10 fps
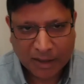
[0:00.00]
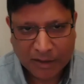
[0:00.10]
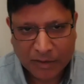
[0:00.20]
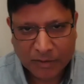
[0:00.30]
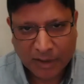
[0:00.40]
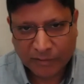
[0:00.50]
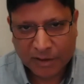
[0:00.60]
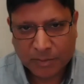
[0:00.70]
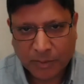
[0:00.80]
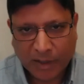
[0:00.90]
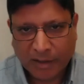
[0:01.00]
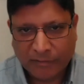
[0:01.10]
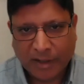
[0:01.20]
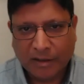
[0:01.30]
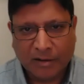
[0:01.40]
you at this point have
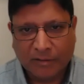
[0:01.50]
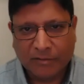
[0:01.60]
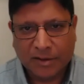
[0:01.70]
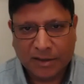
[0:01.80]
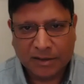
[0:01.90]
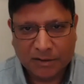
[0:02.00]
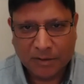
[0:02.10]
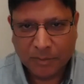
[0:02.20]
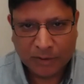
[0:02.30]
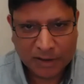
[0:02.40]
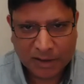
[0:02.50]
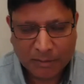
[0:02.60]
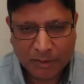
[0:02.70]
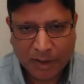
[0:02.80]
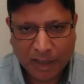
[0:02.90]
had a conversation, you pulled a
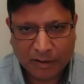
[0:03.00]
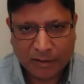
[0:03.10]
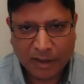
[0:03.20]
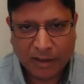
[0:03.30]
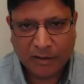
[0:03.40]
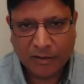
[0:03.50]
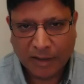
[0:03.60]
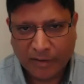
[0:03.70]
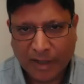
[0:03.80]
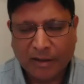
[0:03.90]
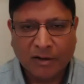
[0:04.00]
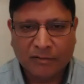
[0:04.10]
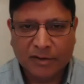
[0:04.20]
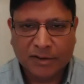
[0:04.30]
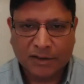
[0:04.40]
team together and you have had a
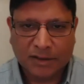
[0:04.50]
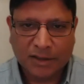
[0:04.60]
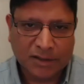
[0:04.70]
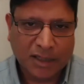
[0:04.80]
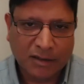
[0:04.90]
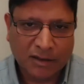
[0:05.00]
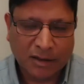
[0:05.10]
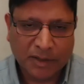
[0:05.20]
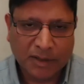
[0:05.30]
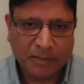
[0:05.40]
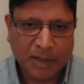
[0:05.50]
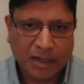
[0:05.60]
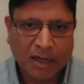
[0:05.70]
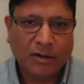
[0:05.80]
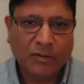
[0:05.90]
conversation inside your company
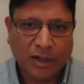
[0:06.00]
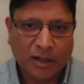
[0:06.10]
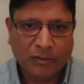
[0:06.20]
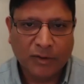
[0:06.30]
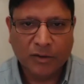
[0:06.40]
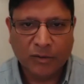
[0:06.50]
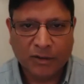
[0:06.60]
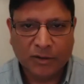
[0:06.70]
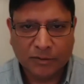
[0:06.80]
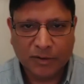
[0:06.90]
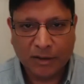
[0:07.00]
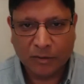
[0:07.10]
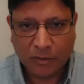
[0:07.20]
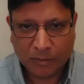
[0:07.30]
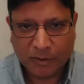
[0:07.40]
about how are we going to
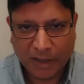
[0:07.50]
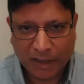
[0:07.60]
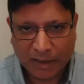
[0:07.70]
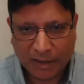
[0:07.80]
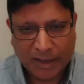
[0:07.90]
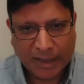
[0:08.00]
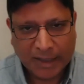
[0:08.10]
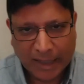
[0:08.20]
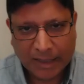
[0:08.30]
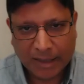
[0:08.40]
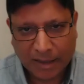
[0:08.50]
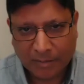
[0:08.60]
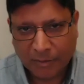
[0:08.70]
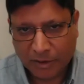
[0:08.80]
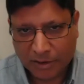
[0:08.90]
incorporate
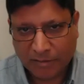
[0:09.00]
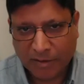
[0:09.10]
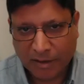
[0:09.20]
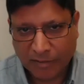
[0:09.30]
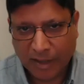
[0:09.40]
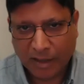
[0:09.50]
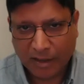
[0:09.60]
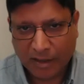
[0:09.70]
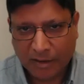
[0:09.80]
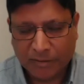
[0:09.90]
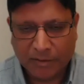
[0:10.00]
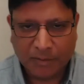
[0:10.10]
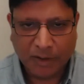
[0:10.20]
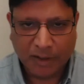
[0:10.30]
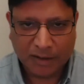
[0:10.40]
LLM or generative AI into our
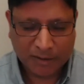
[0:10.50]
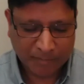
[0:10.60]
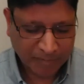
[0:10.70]
product.